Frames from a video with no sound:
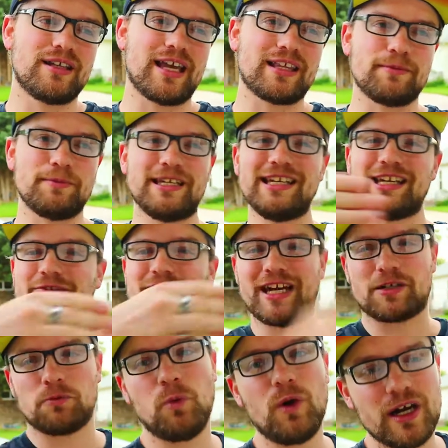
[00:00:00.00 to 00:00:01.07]
at the beginning of
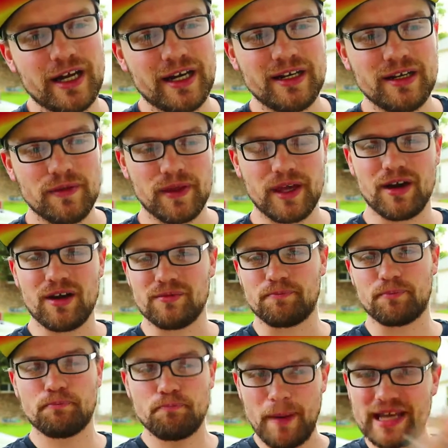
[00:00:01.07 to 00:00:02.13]
Act One, then
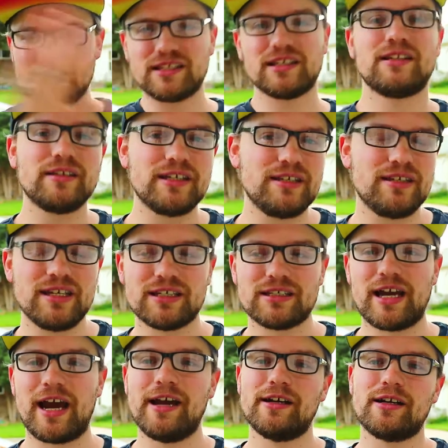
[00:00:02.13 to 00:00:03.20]
basically the
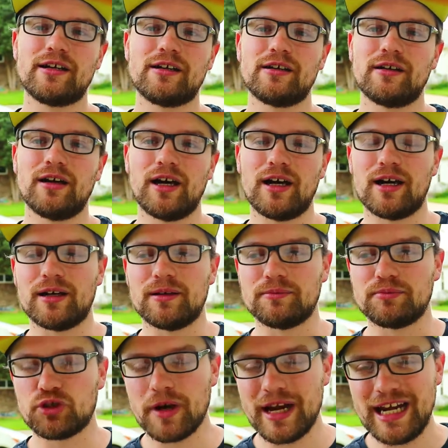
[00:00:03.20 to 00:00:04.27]
entire uh,
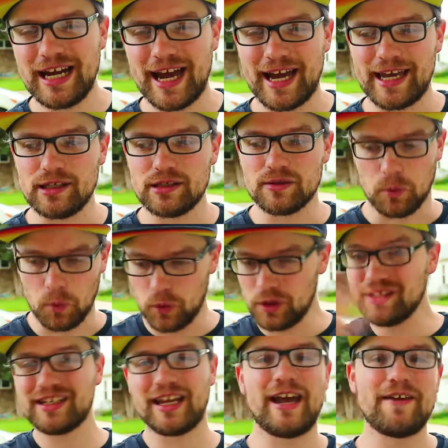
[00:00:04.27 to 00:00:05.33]
train heist
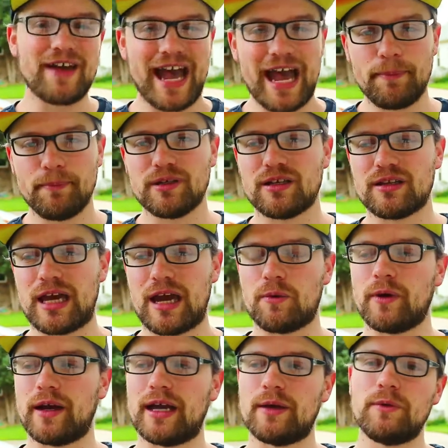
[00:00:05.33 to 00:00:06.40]
wouldn't have happened that
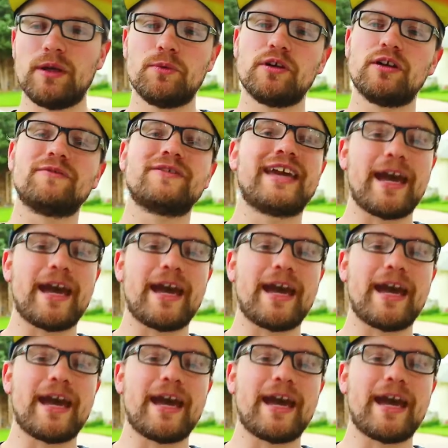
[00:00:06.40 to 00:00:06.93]
way. We would have